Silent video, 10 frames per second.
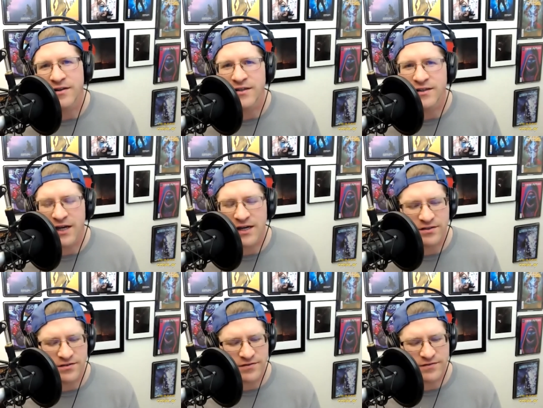these kinds
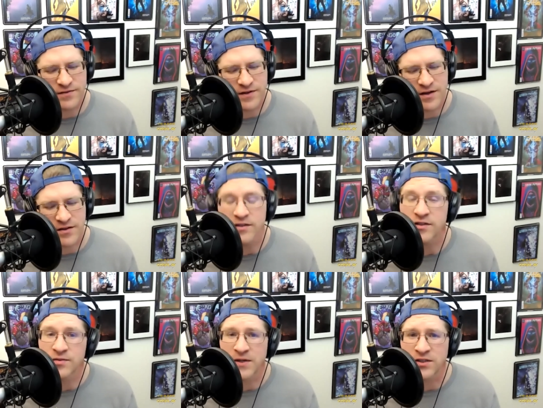of things,
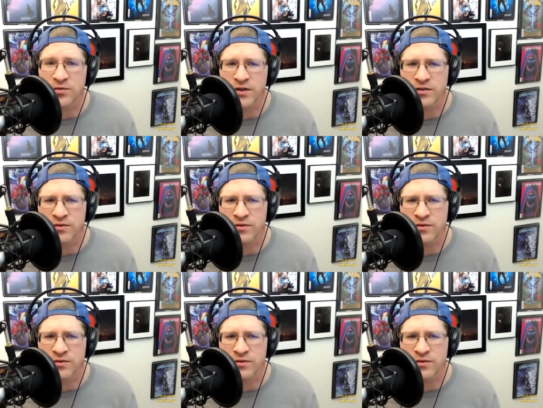especially when it's